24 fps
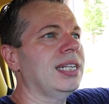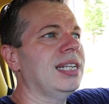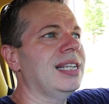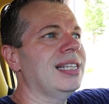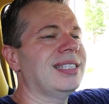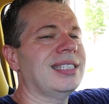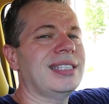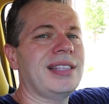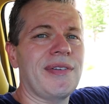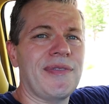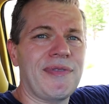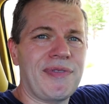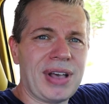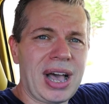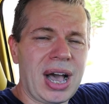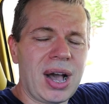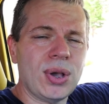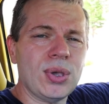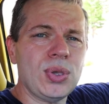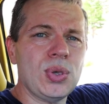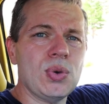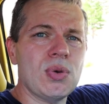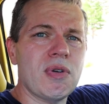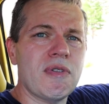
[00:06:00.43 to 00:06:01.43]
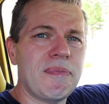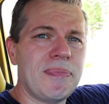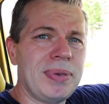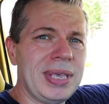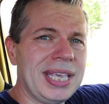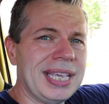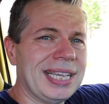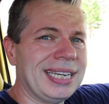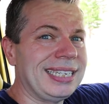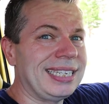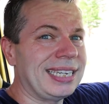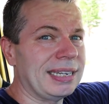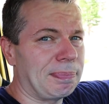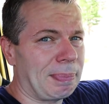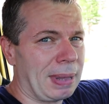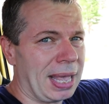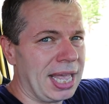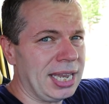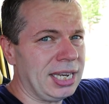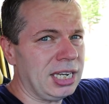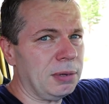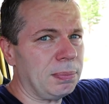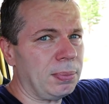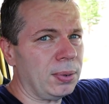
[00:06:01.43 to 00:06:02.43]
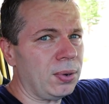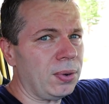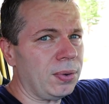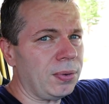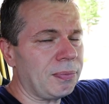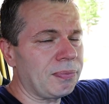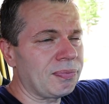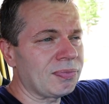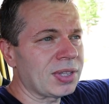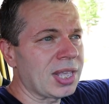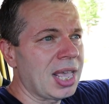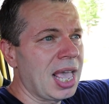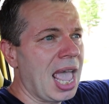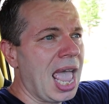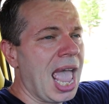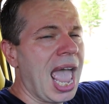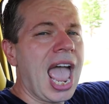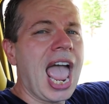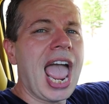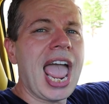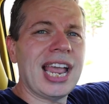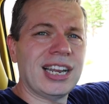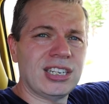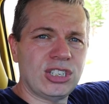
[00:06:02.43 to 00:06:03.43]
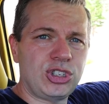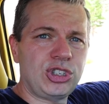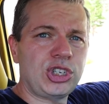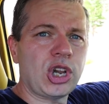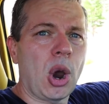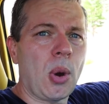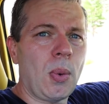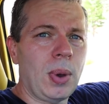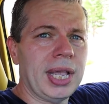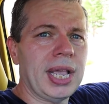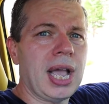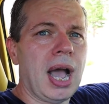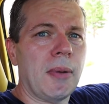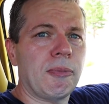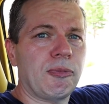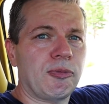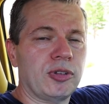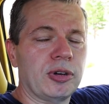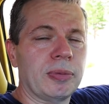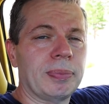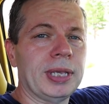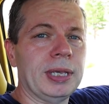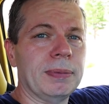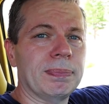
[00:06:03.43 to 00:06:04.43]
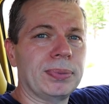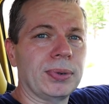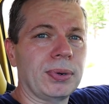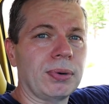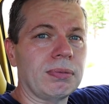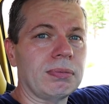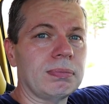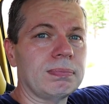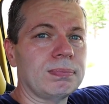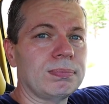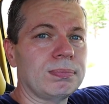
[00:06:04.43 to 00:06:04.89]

and it's the value of being dependable and showing up for people.